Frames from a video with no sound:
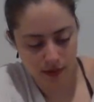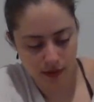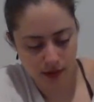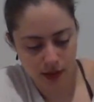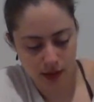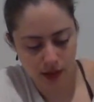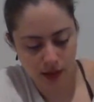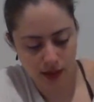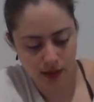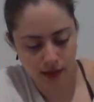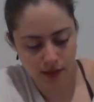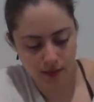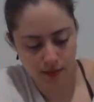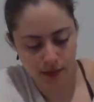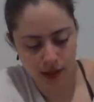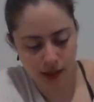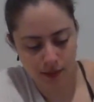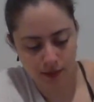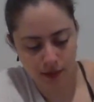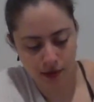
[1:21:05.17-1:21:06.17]
I need some
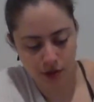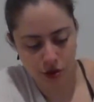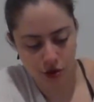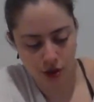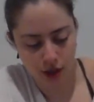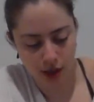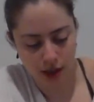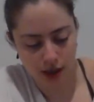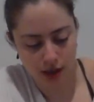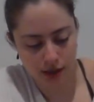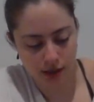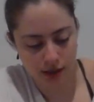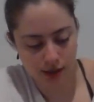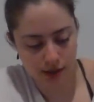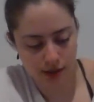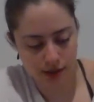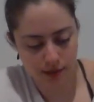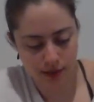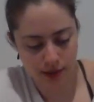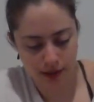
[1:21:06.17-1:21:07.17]
tips and tricks.
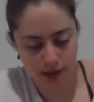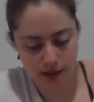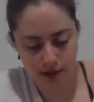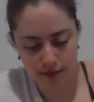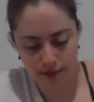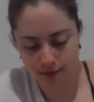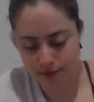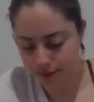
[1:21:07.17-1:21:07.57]
Oh my god.